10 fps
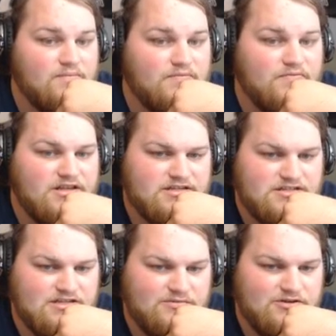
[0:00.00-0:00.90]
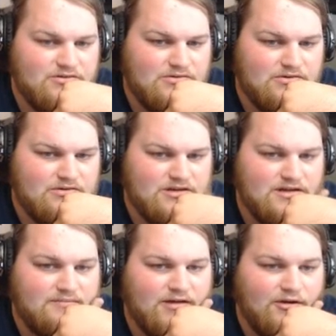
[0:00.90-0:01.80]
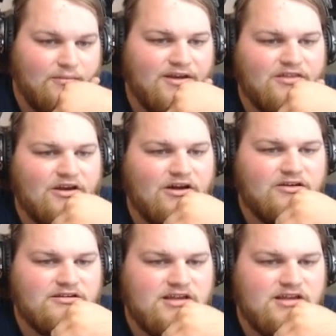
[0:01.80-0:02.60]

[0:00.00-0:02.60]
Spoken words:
These guys are pretty cool. I don't mind the colors.